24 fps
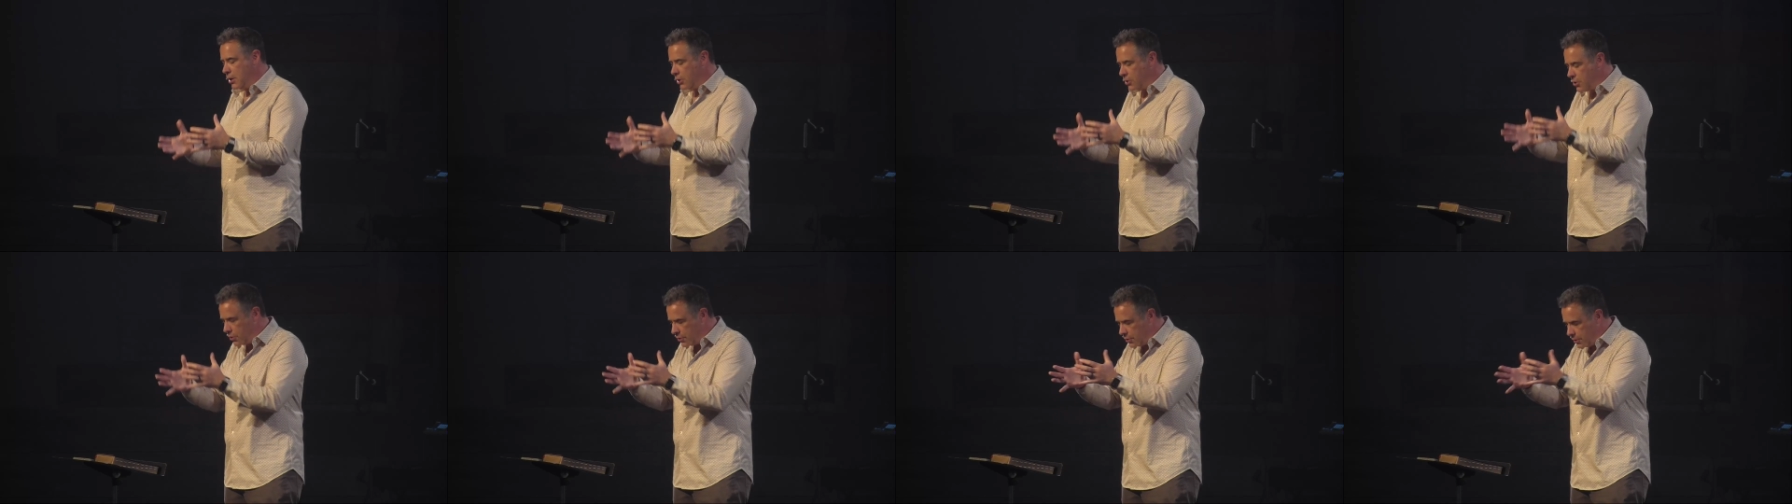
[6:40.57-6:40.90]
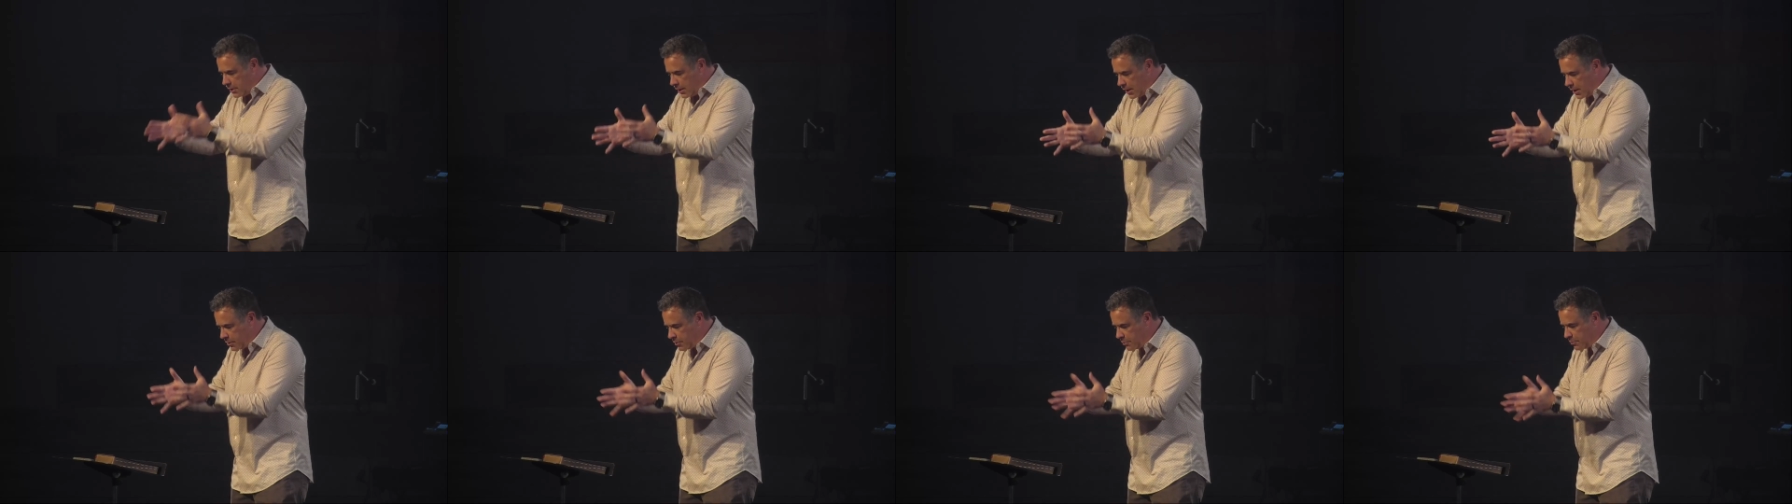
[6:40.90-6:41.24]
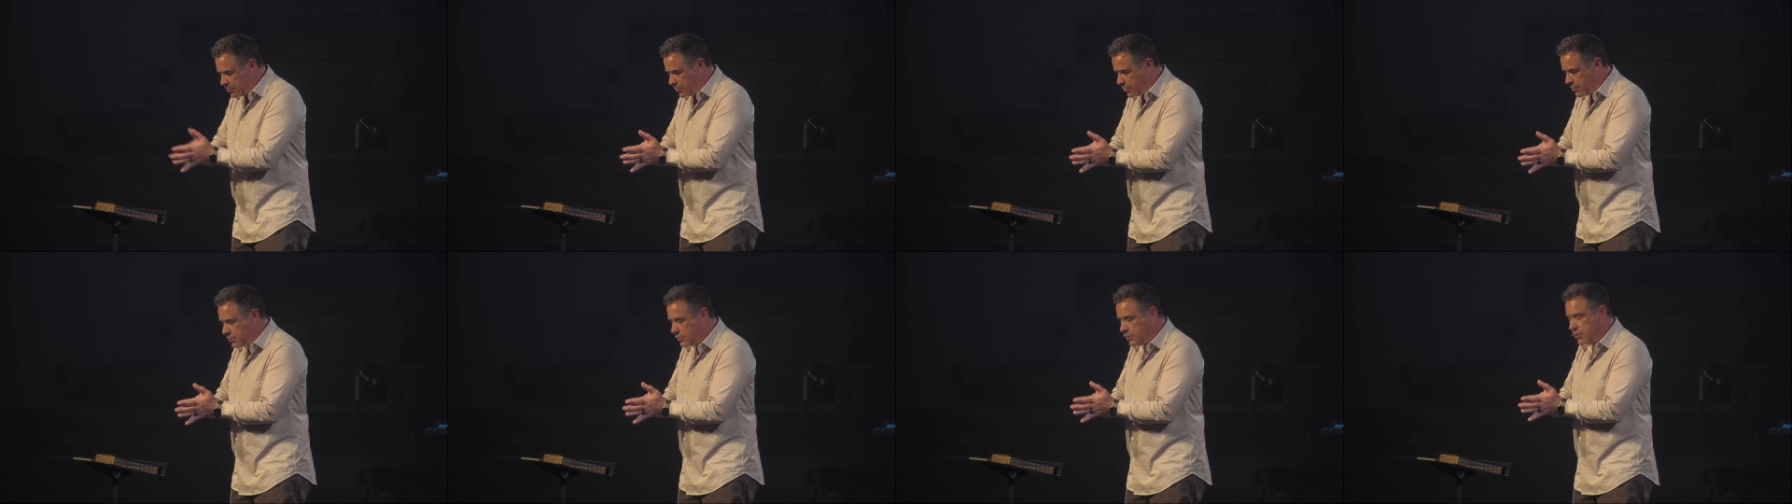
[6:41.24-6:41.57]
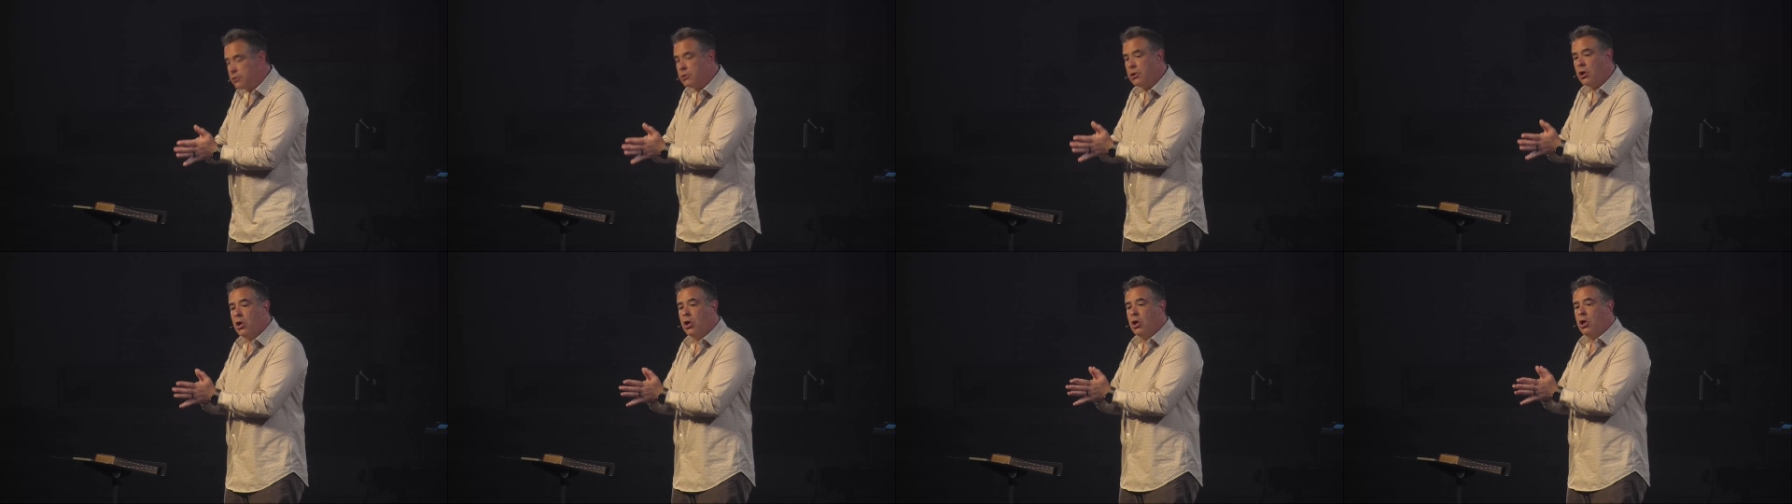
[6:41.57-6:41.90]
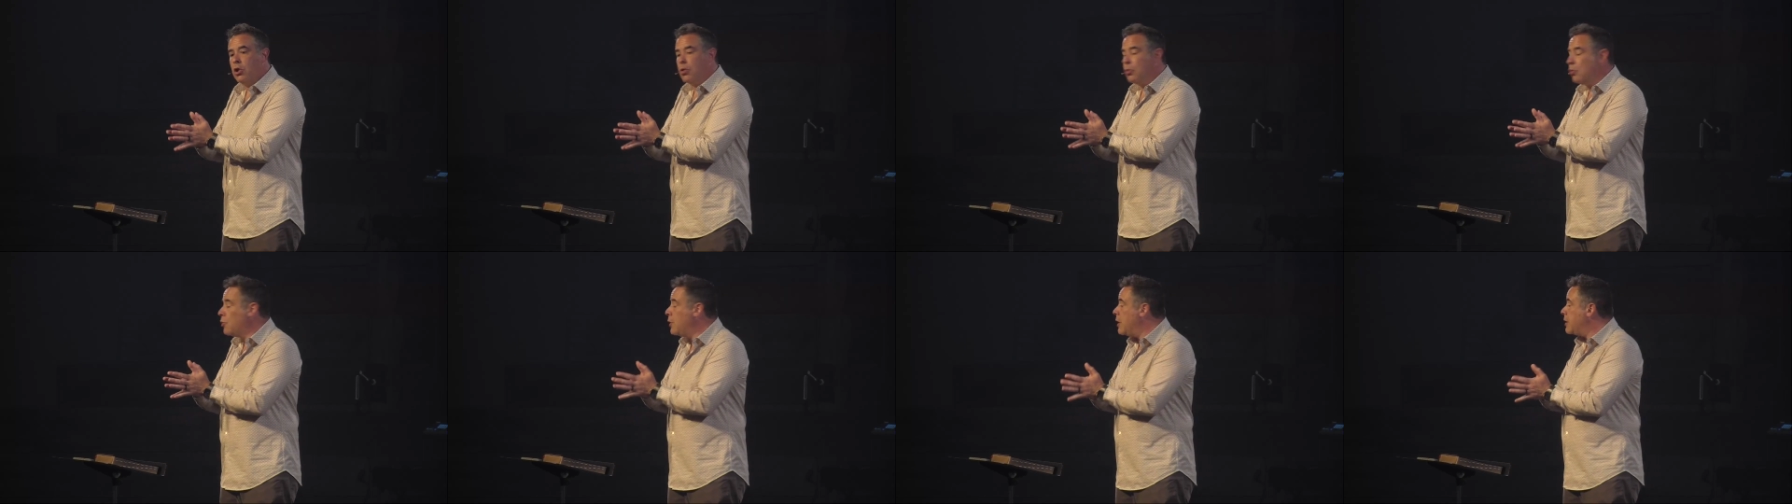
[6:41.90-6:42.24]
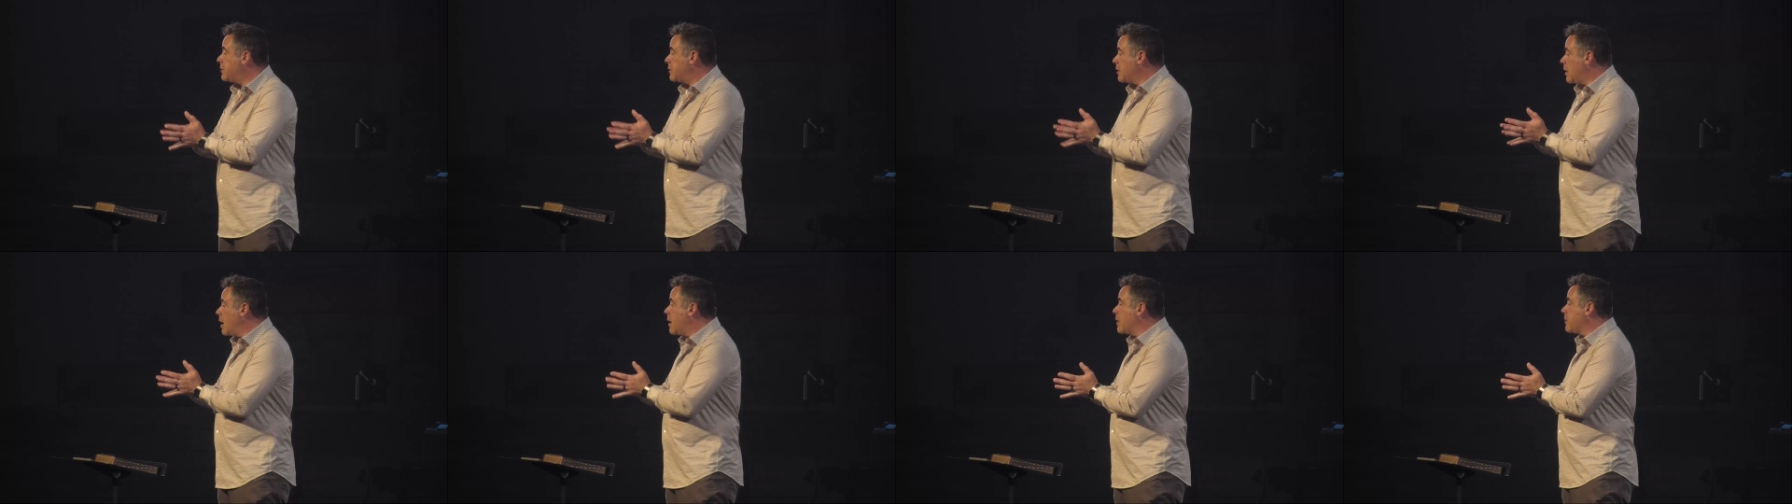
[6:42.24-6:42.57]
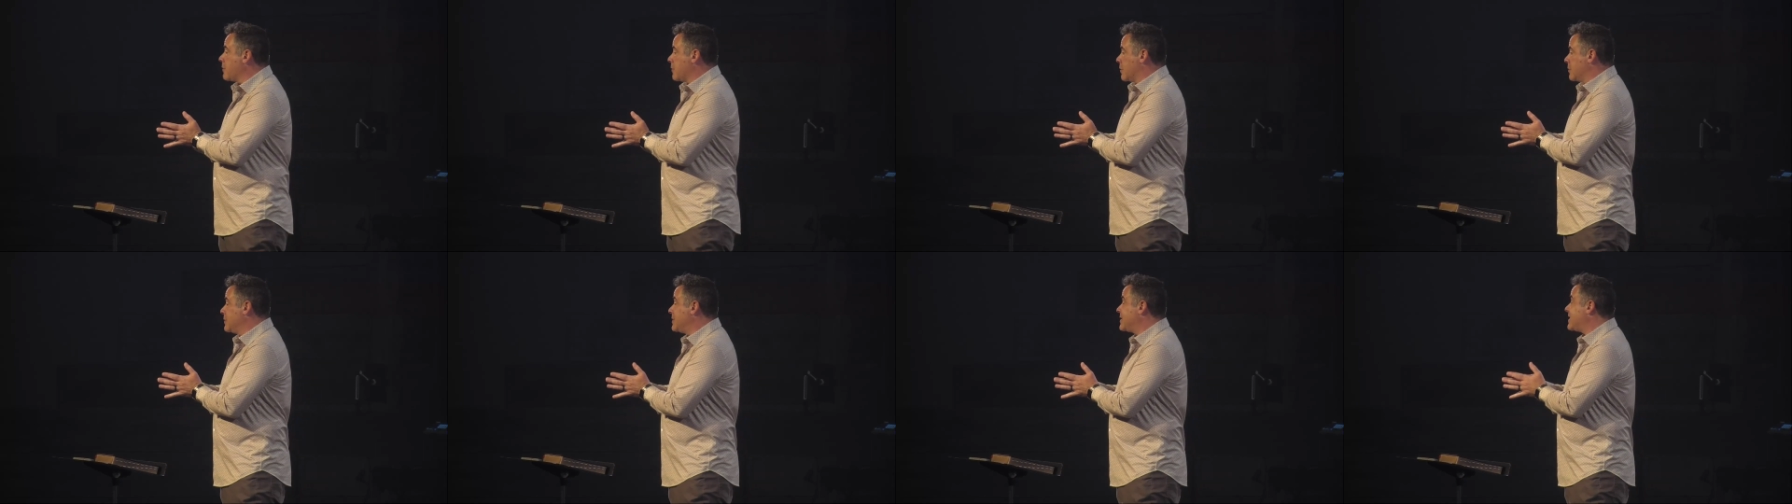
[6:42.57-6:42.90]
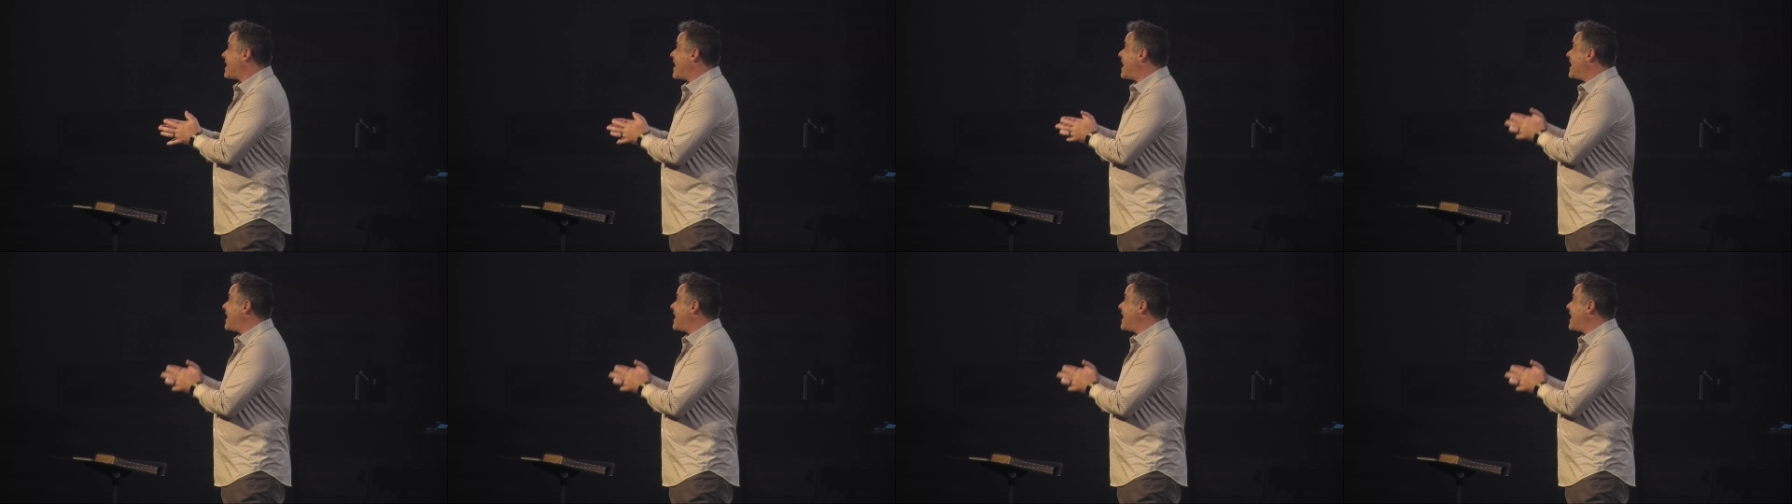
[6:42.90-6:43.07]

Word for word: go to the other person with others,